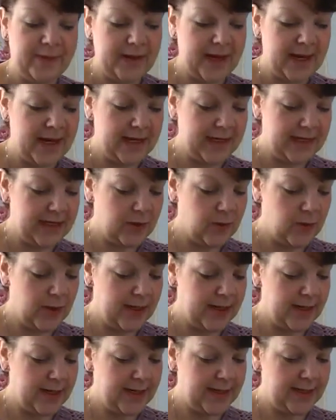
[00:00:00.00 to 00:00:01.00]
And it's
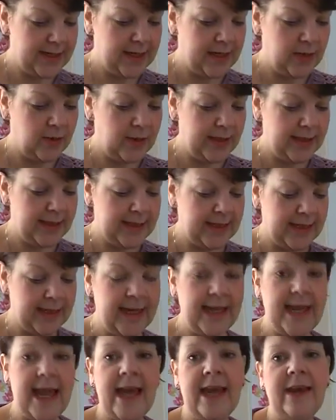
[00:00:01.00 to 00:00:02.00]
quite nice and quite
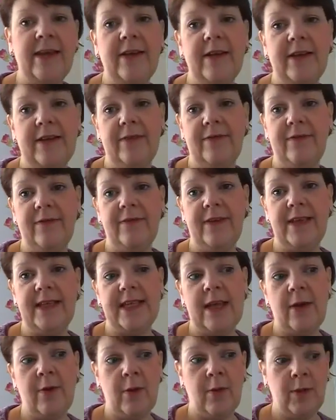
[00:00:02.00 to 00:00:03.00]
snuggly, and it fits
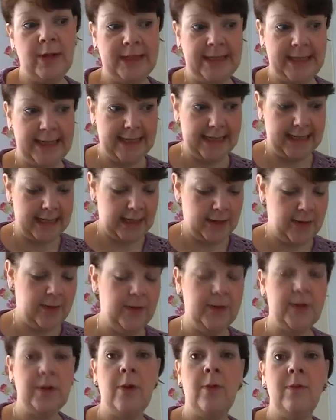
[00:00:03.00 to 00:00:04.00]
how I wanted it to.
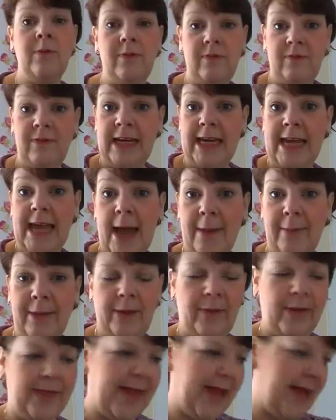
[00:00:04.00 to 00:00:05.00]
So I'm really
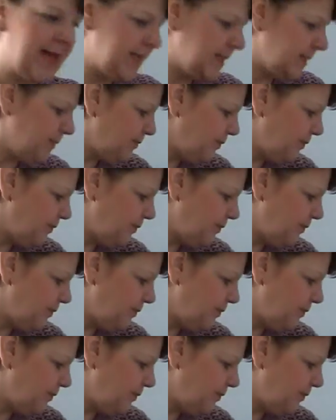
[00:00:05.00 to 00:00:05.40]
happy with that.